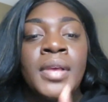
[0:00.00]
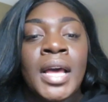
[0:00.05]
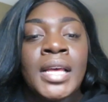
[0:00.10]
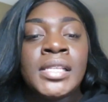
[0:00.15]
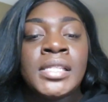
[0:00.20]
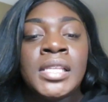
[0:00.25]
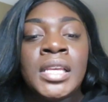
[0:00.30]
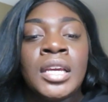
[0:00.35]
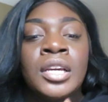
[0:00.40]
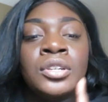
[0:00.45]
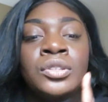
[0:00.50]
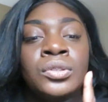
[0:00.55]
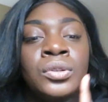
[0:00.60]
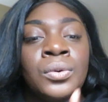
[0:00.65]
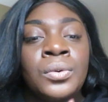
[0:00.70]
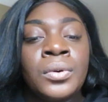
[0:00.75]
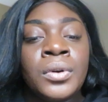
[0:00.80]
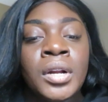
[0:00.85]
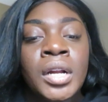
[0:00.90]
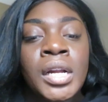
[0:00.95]
I said,
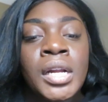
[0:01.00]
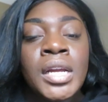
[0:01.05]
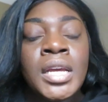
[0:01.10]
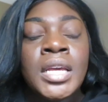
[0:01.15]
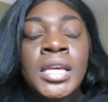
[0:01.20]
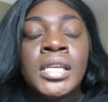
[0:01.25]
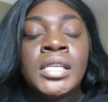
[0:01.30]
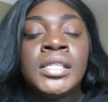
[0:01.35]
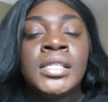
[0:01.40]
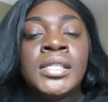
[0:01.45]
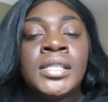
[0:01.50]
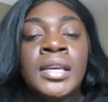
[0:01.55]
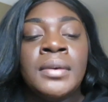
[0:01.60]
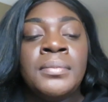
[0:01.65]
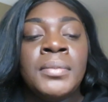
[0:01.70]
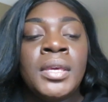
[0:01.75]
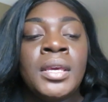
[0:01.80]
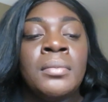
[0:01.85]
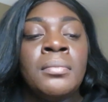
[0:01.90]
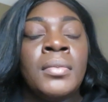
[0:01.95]
Lord,
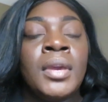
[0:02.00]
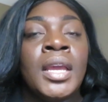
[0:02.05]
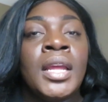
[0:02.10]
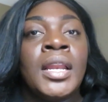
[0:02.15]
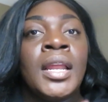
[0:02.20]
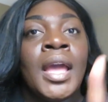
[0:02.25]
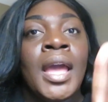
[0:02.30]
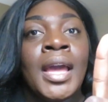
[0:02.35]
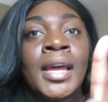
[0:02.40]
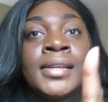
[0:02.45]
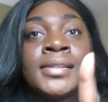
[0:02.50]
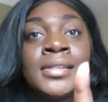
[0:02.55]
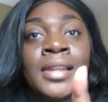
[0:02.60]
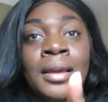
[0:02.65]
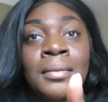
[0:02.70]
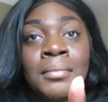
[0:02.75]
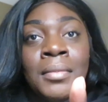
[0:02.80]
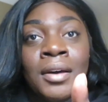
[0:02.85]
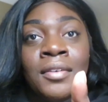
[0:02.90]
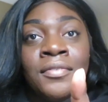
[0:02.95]
send me a man that acts
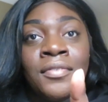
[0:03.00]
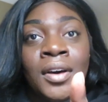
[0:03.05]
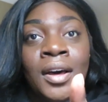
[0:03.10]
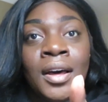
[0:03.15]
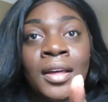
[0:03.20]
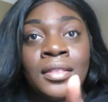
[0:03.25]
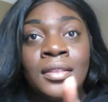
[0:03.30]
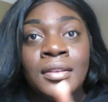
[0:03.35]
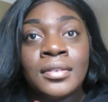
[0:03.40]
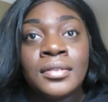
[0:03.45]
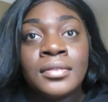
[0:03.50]
like my father.